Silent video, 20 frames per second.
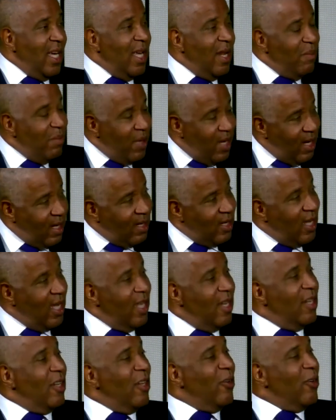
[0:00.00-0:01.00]
In, in,
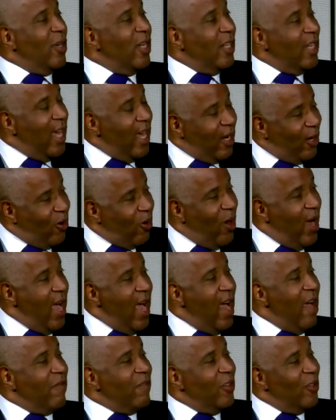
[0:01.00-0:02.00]
in learning that
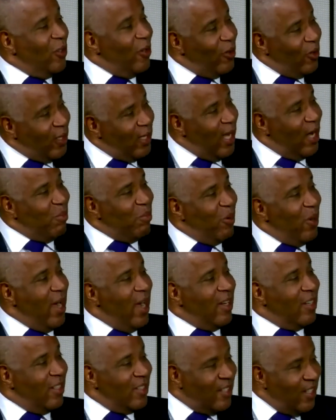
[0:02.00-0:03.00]
craft and learning that
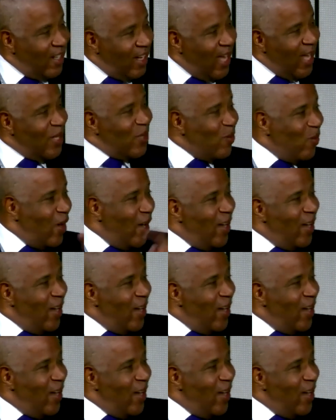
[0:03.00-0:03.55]
practice. And that's